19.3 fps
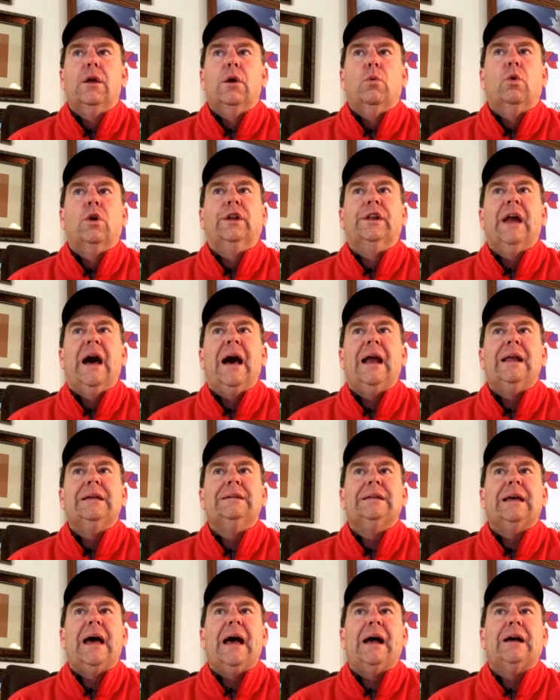Will not
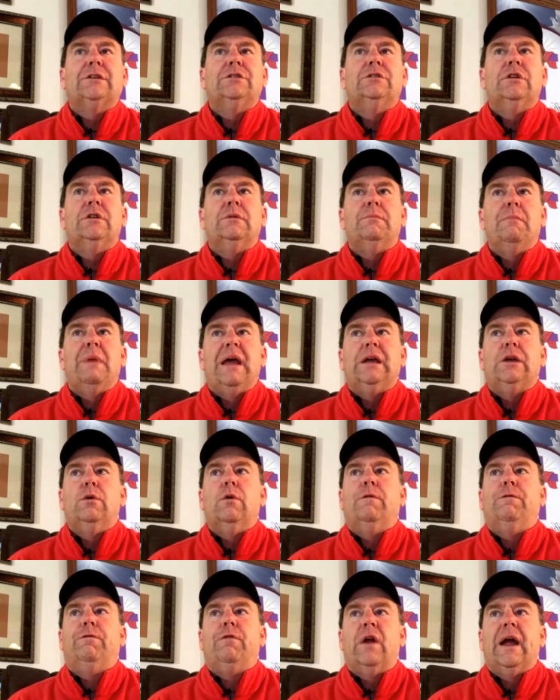his excellence make you
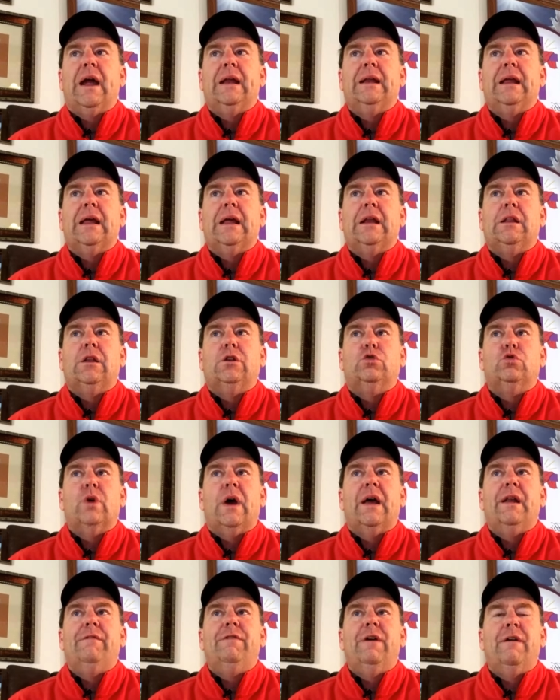afraid, and the
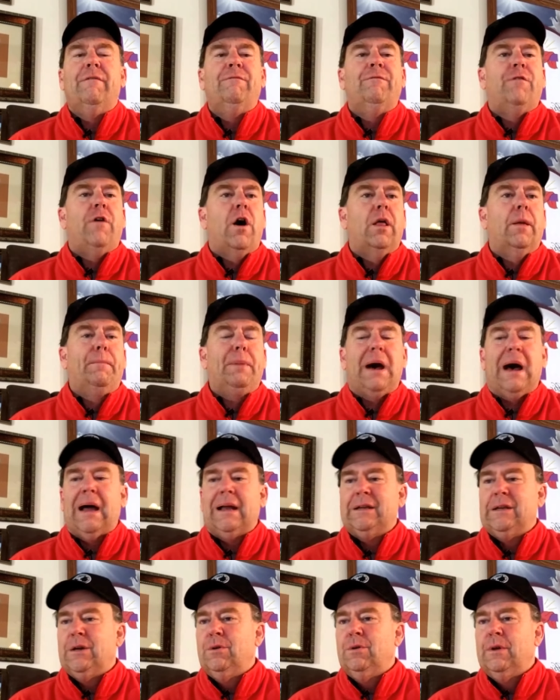dread of him fall upon
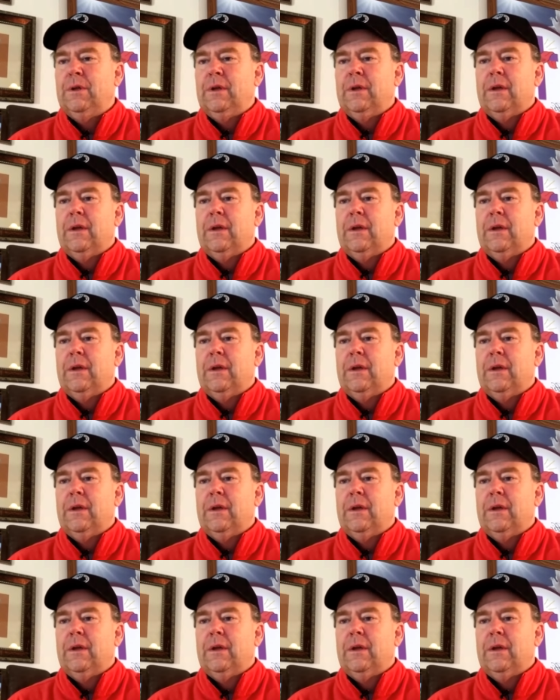you?